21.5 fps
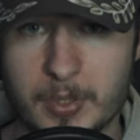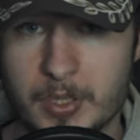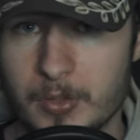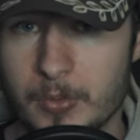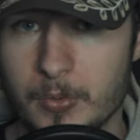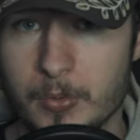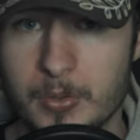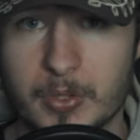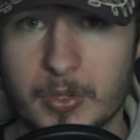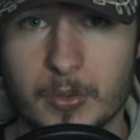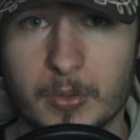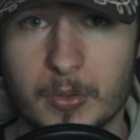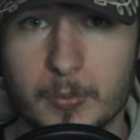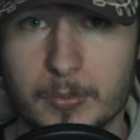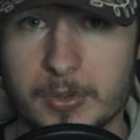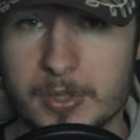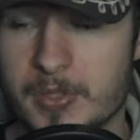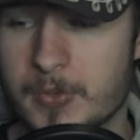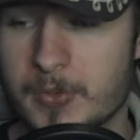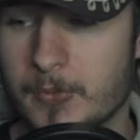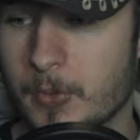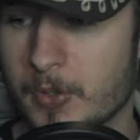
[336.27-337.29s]
you can use it on
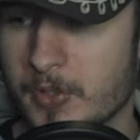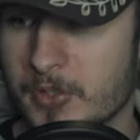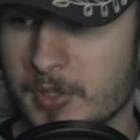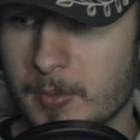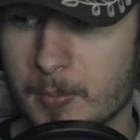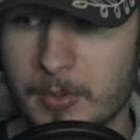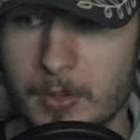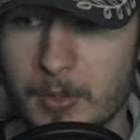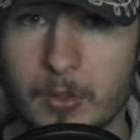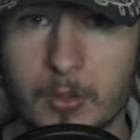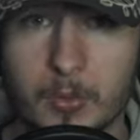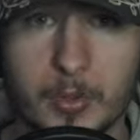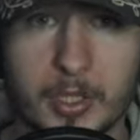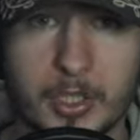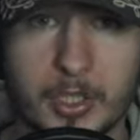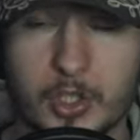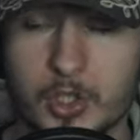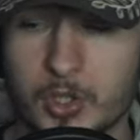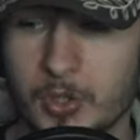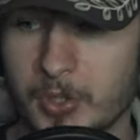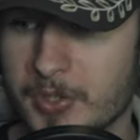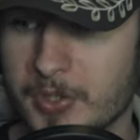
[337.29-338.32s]
woods for some
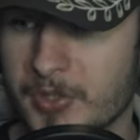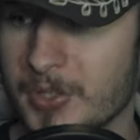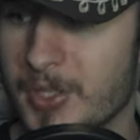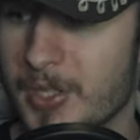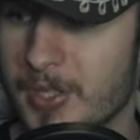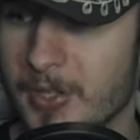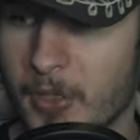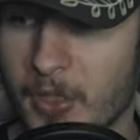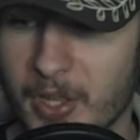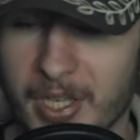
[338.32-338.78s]
long-range shots.